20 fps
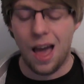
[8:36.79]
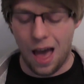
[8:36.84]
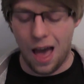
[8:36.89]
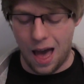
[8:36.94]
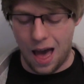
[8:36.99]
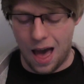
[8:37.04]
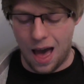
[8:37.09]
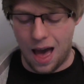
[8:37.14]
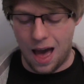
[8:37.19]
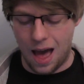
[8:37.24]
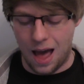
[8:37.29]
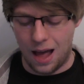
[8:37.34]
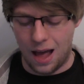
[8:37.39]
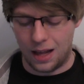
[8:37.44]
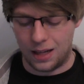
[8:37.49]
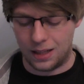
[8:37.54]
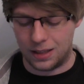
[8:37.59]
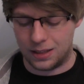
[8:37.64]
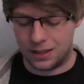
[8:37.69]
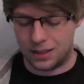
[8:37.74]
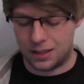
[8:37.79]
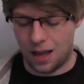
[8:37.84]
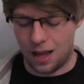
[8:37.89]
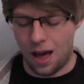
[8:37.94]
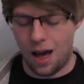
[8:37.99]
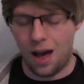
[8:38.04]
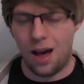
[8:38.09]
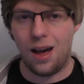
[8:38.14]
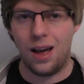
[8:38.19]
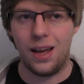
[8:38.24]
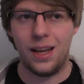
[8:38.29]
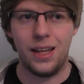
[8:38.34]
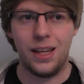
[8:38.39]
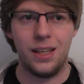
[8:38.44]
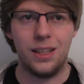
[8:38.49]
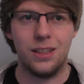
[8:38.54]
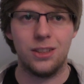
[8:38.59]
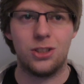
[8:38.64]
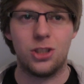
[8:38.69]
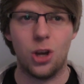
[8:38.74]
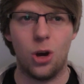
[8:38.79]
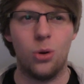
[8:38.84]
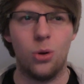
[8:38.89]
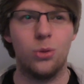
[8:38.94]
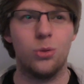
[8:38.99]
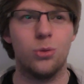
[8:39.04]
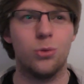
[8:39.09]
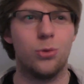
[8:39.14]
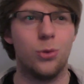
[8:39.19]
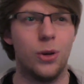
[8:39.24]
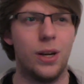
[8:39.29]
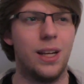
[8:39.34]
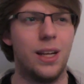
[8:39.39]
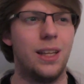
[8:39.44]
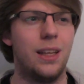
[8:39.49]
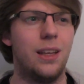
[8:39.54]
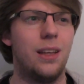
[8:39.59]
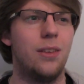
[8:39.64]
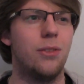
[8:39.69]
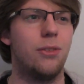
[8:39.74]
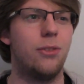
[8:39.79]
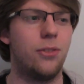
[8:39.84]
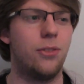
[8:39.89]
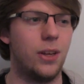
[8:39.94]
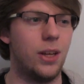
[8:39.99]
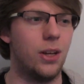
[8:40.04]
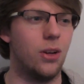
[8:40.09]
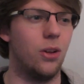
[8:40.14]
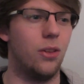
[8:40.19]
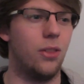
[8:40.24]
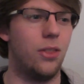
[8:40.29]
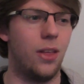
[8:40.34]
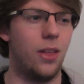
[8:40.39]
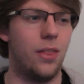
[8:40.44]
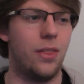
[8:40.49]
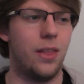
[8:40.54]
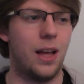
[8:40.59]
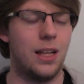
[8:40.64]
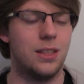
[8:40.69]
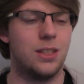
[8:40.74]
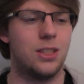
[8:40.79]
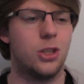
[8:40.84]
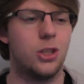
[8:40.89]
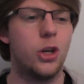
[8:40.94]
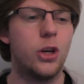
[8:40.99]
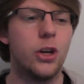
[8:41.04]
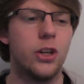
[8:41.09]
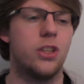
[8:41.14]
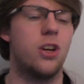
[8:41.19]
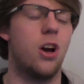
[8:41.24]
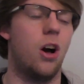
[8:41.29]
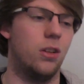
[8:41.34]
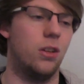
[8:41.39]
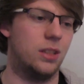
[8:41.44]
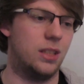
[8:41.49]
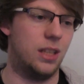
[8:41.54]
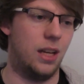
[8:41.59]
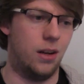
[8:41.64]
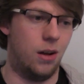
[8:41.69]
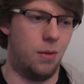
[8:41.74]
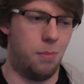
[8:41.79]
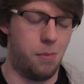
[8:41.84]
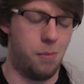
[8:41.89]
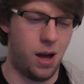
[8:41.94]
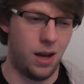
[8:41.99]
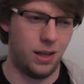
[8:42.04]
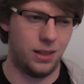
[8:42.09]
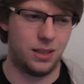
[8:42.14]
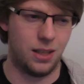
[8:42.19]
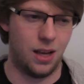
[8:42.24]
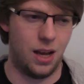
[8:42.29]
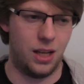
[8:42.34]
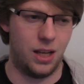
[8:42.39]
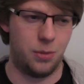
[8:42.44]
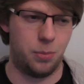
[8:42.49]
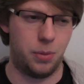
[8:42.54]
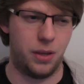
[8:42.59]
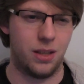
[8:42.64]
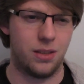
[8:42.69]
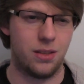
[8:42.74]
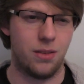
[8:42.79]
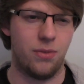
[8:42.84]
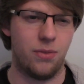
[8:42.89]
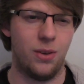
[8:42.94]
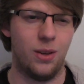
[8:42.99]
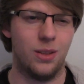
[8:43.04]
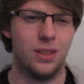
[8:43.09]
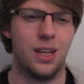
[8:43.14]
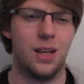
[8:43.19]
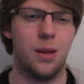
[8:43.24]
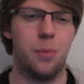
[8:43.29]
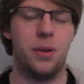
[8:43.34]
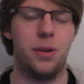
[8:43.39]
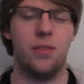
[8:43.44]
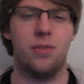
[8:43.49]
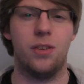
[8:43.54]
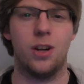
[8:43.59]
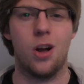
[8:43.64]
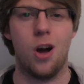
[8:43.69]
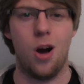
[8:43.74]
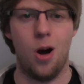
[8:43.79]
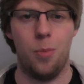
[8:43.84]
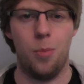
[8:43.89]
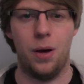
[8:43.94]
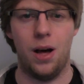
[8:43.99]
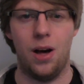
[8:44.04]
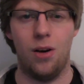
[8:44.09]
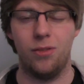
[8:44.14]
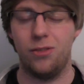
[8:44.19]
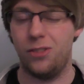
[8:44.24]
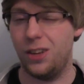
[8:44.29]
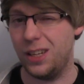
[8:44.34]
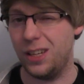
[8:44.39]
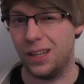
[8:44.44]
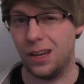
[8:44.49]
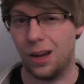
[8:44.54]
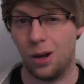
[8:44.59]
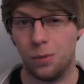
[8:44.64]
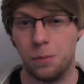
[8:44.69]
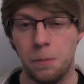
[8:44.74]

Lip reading: and I don't really feel that that's good content on my side because it feels like a bit of a cop-out video.